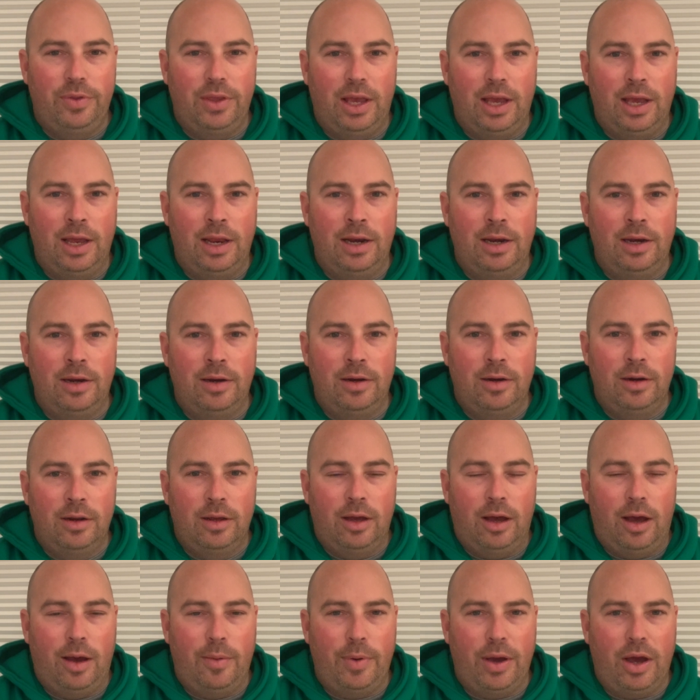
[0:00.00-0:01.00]
and
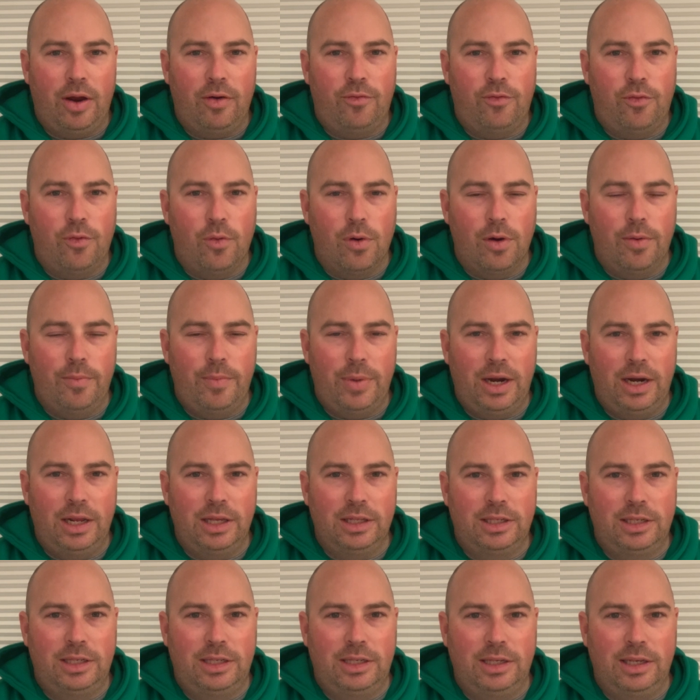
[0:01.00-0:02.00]
about 4
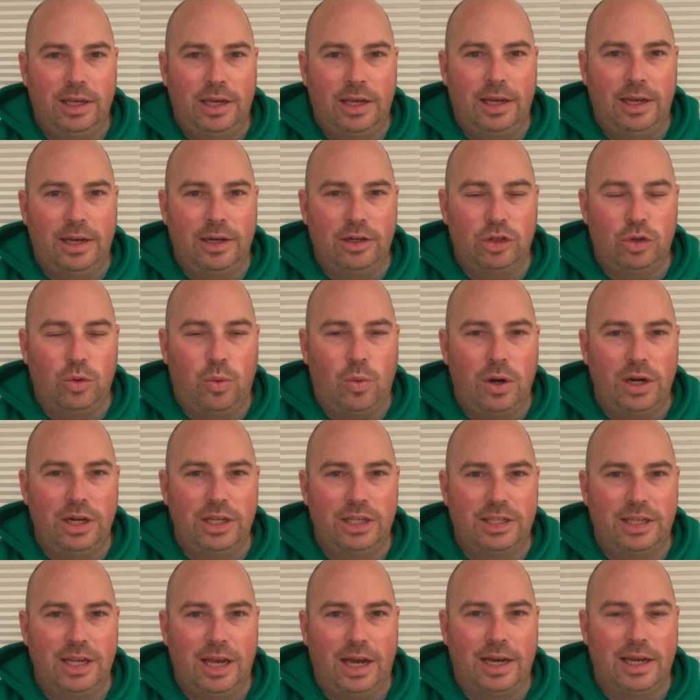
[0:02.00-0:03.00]
minutes and 20
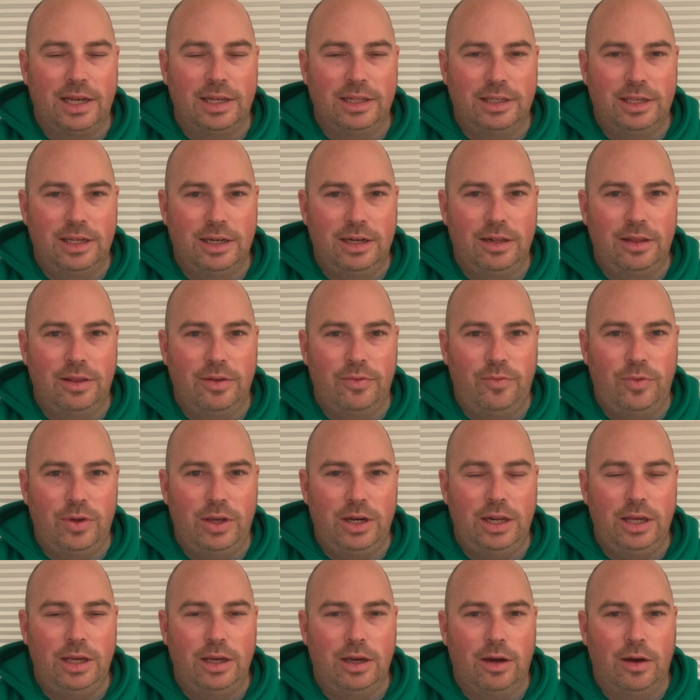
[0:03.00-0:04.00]
seconds into the
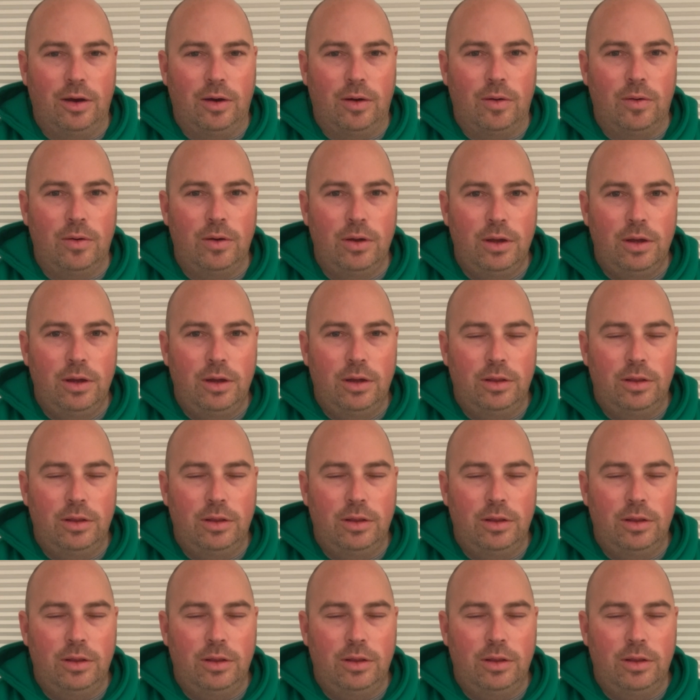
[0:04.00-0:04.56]
video,